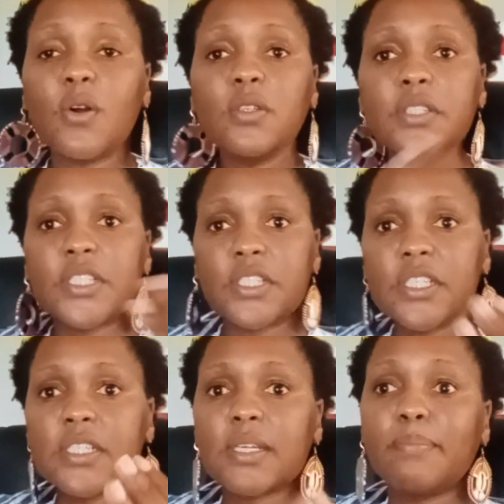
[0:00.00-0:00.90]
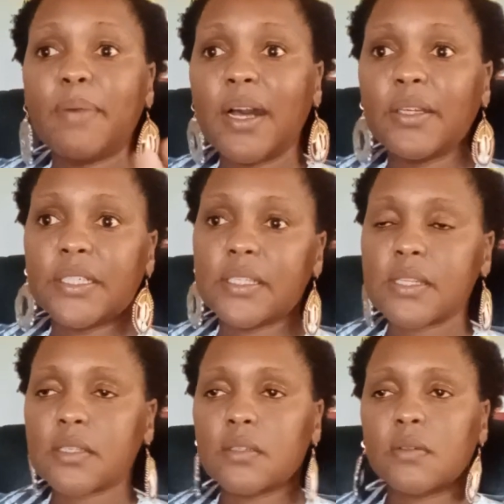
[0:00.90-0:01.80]
all the years about
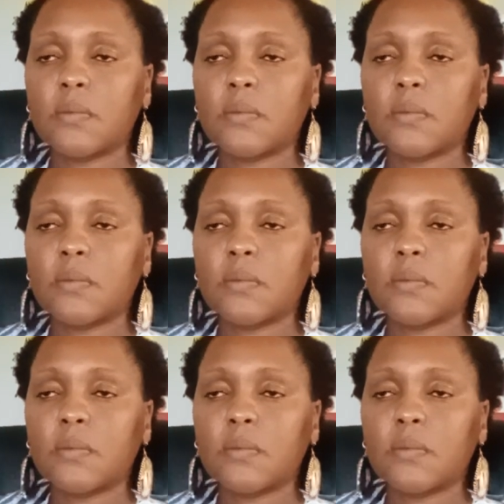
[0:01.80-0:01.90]
it